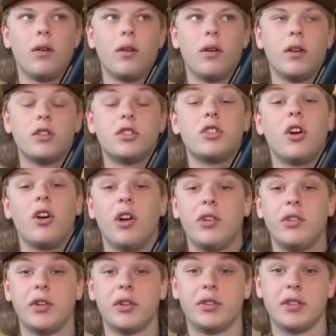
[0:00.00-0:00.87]
Sorry
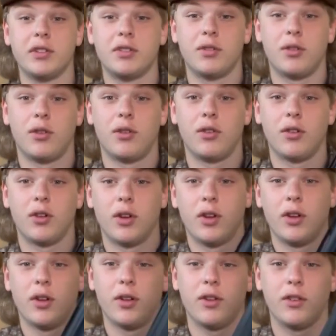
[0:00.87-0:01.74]
it took this long
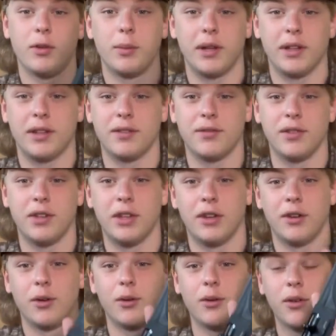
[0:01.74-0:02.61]
to make this
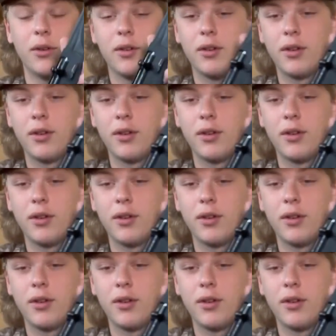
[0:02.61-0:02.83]
video.